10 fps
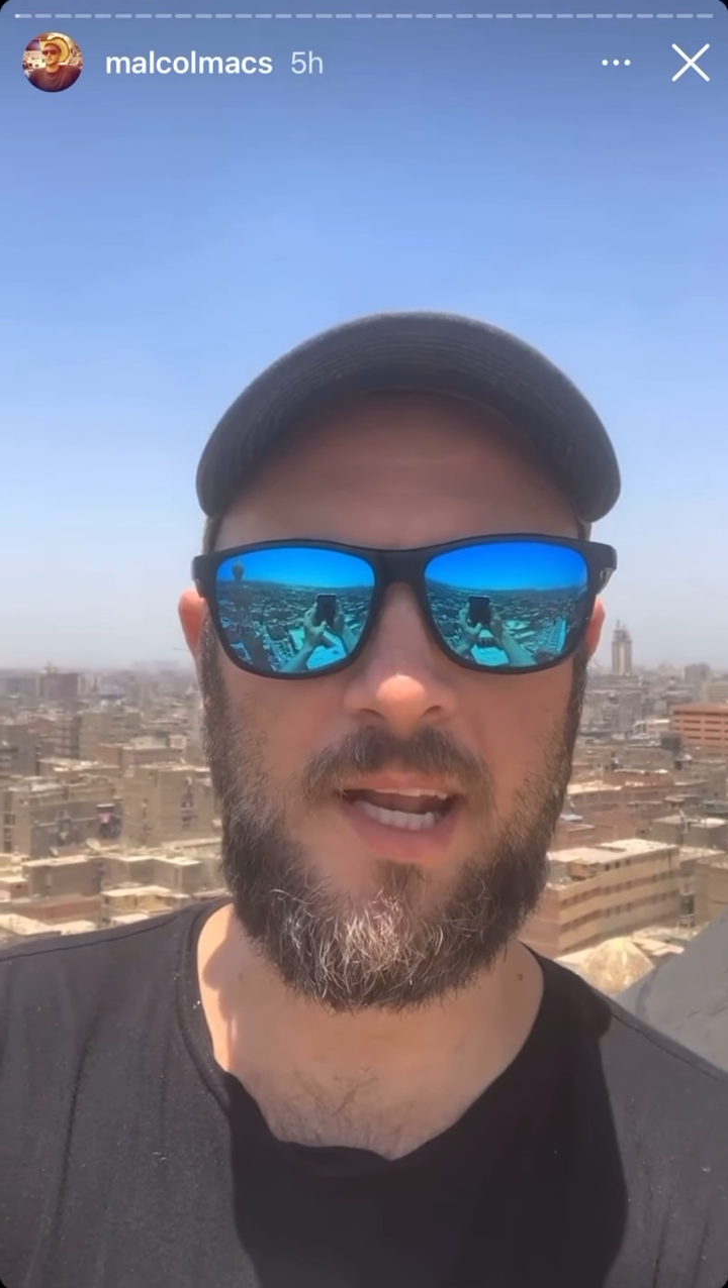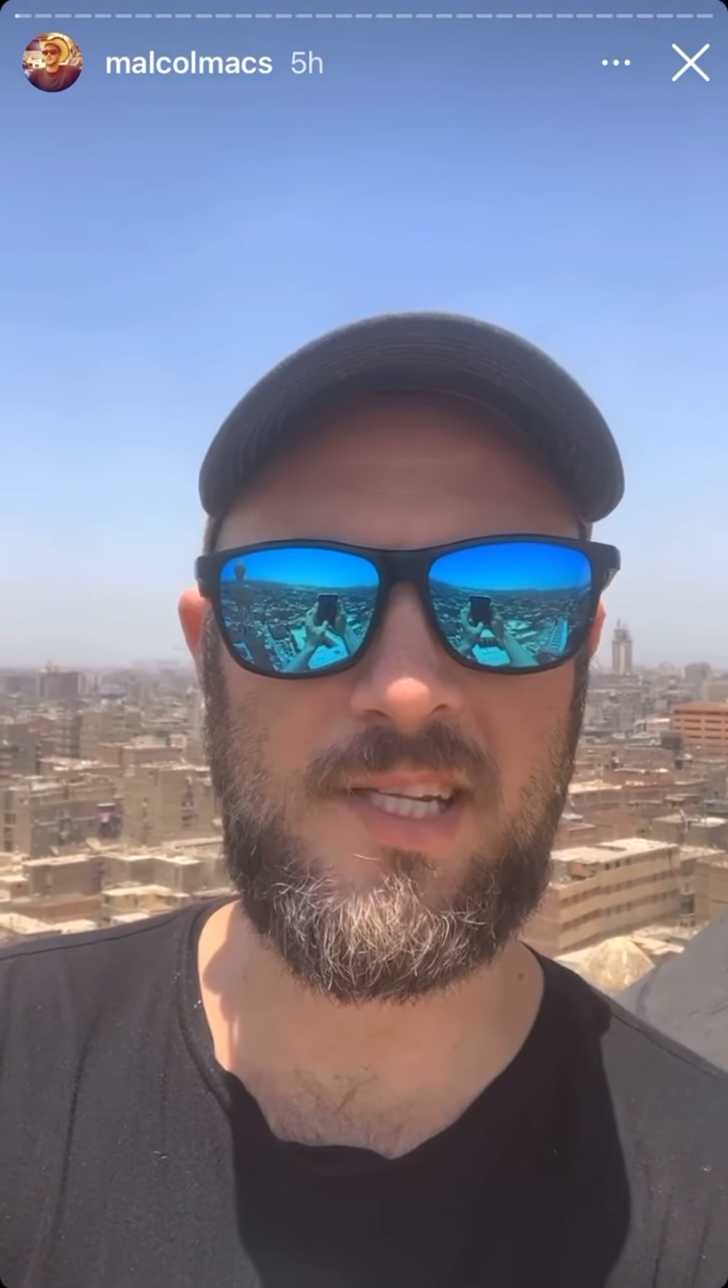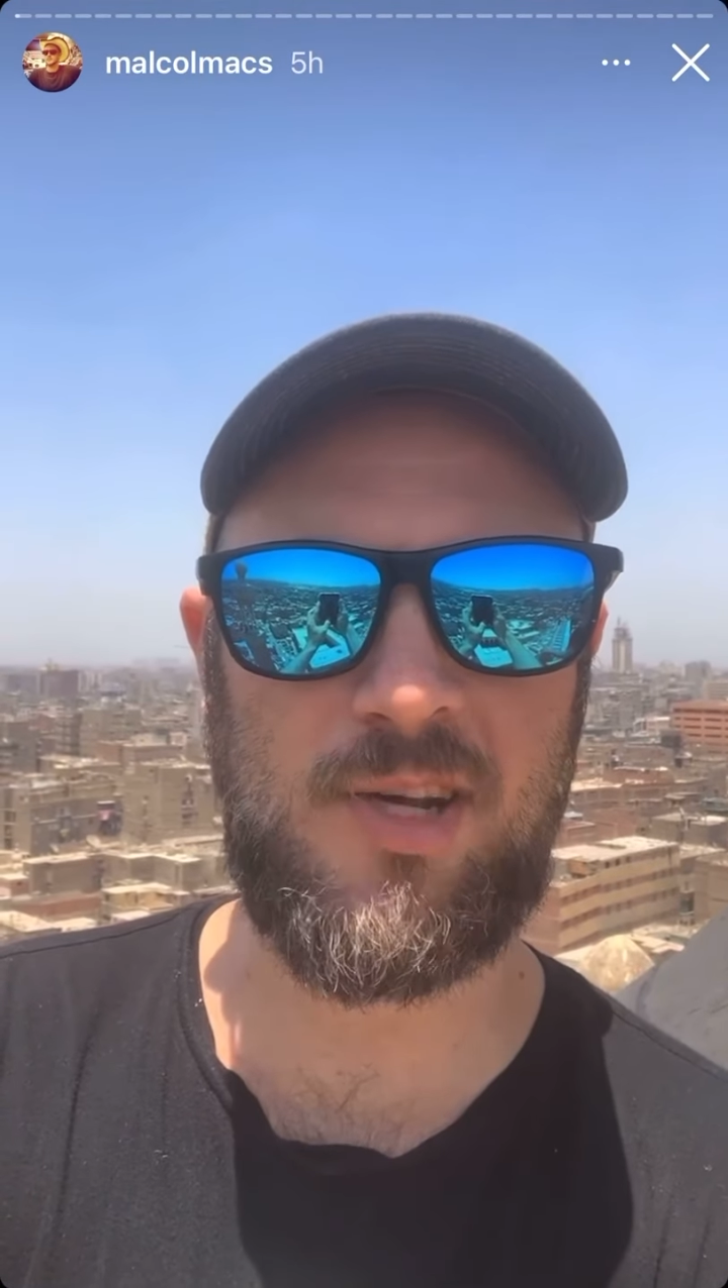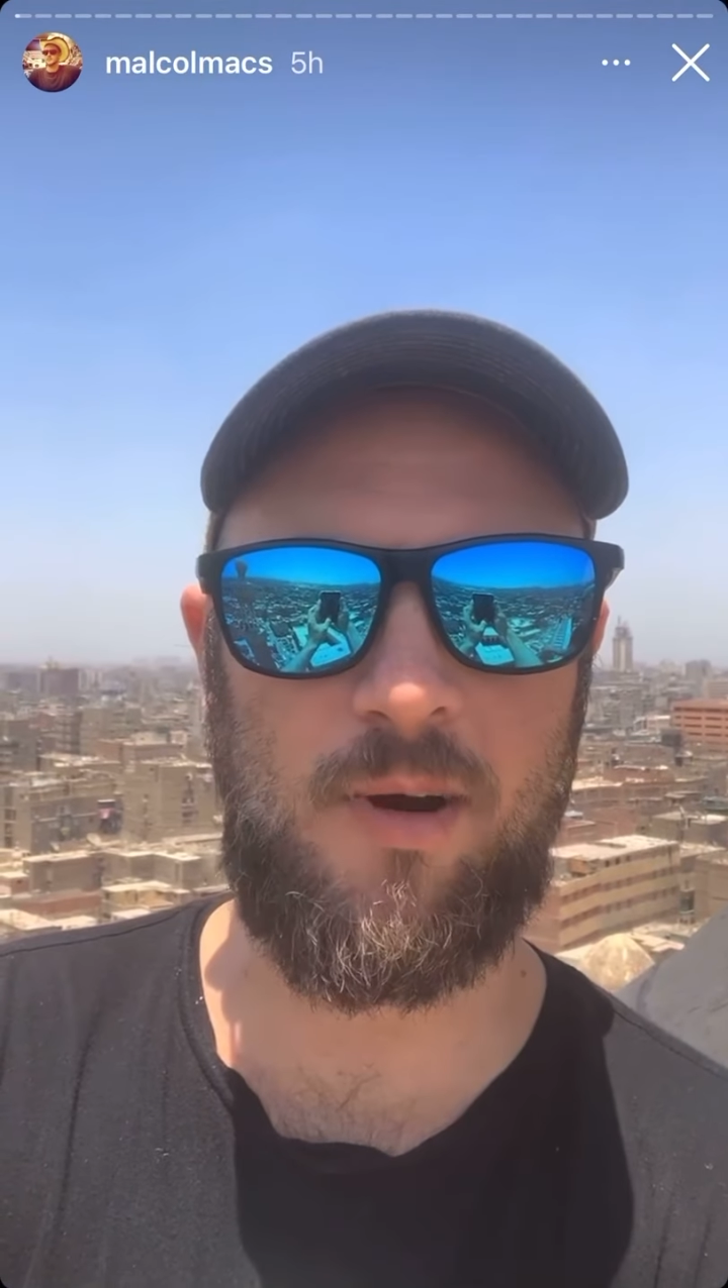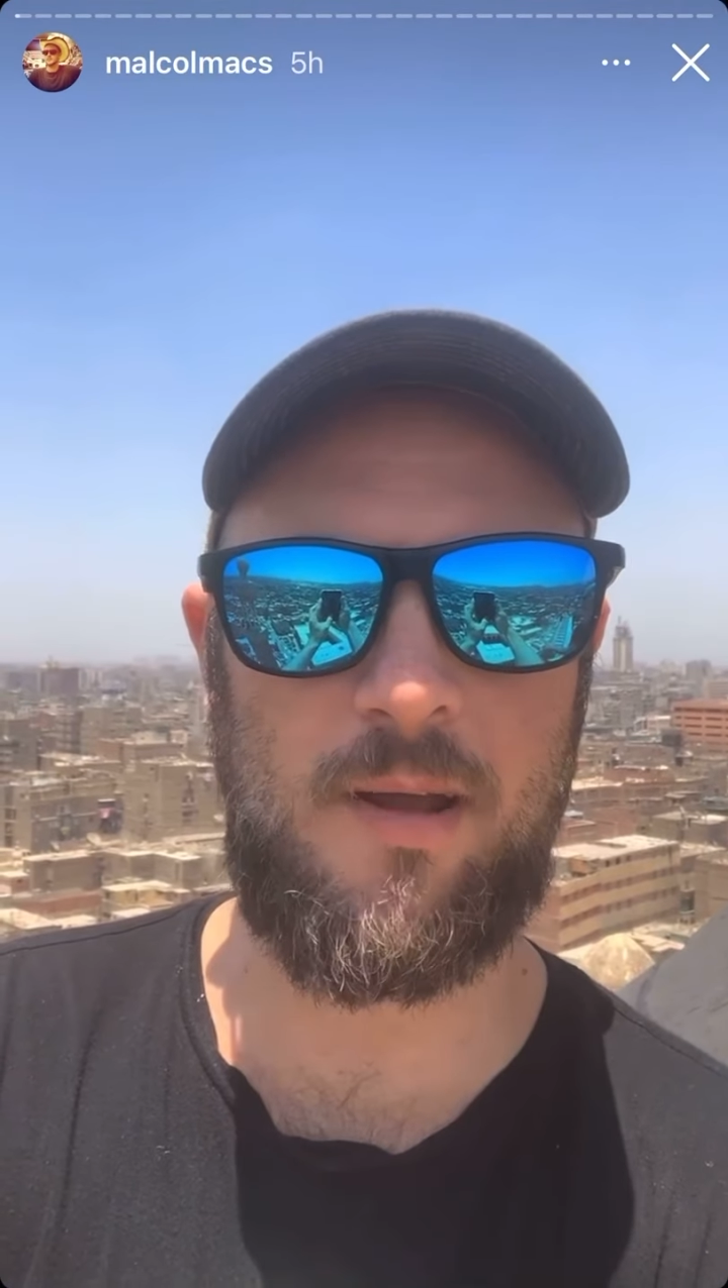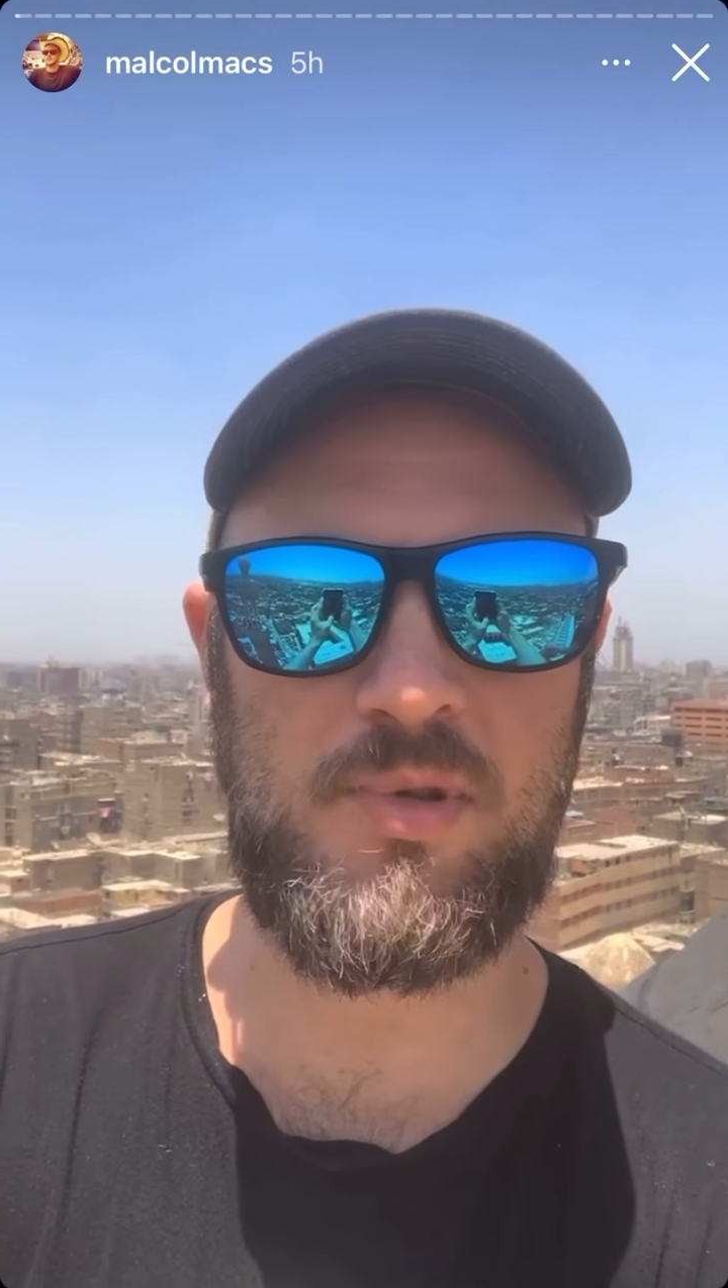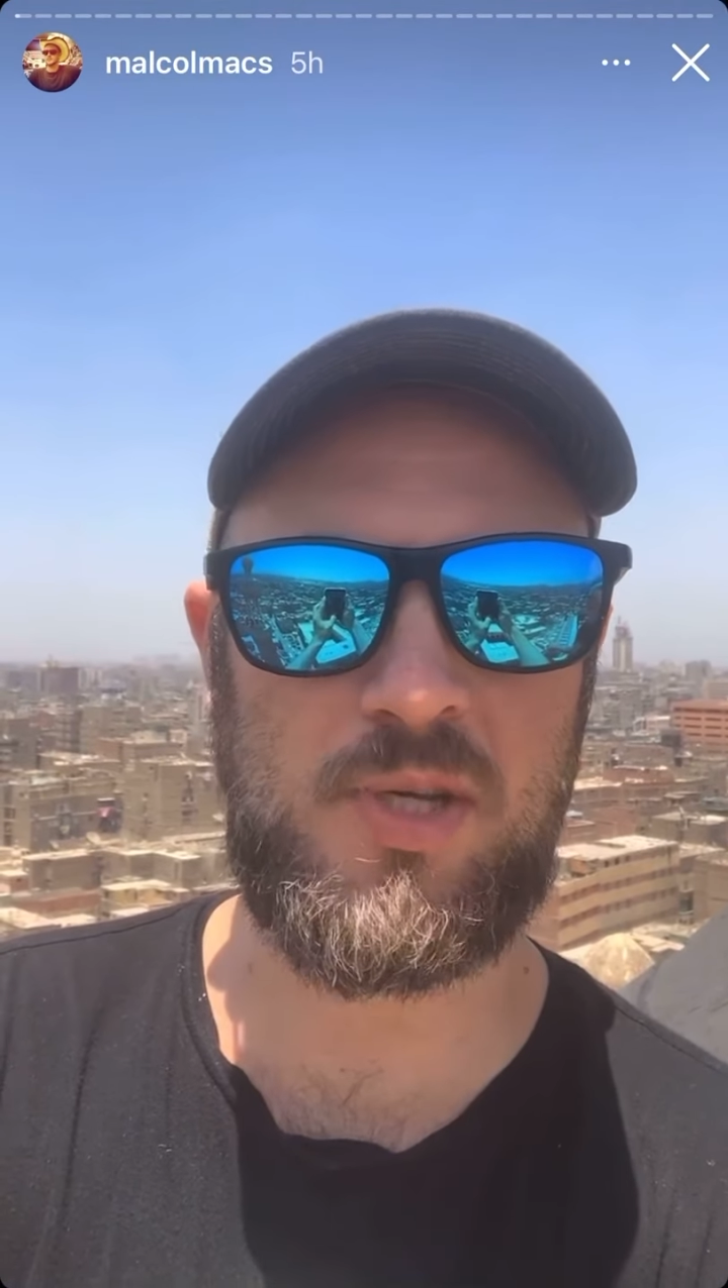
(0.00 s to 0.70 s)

Instagram